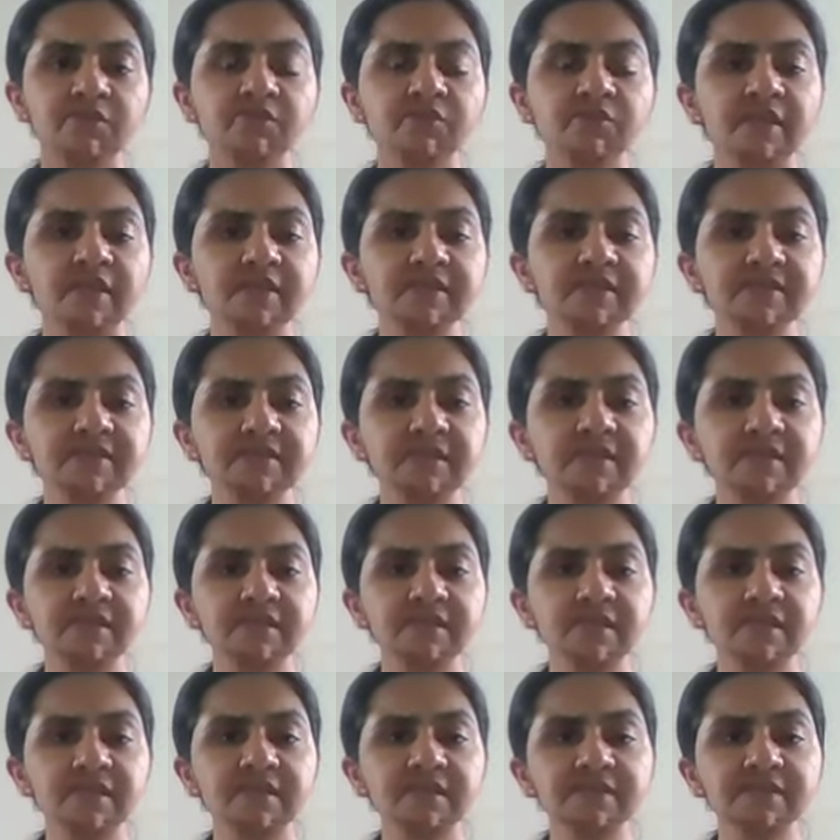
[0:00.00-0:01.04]
You can sit
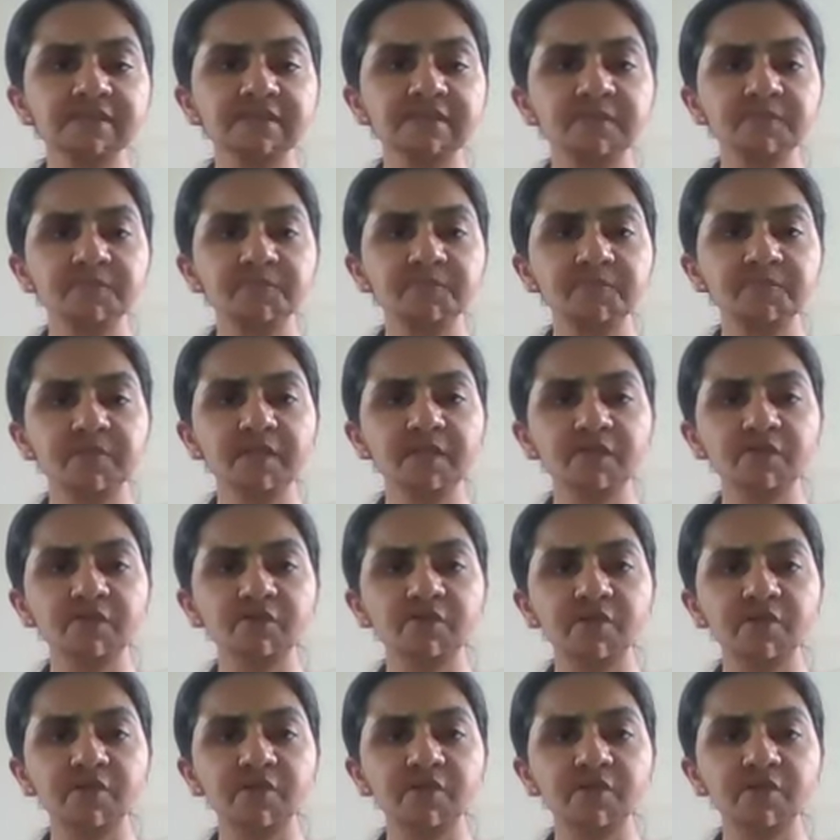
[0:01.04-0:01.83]
in a simple